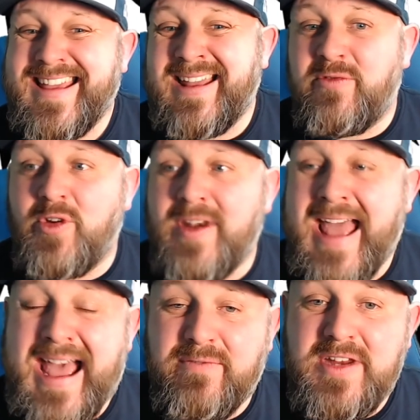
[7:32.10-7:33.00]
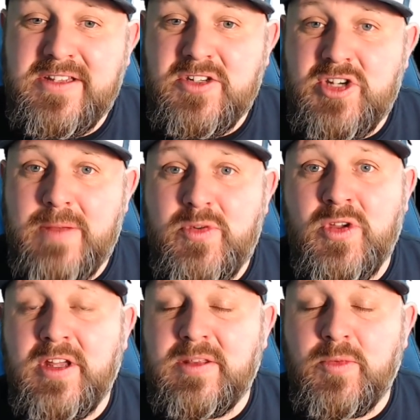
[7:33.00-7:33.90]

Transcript: they're in half decent shape. You can get them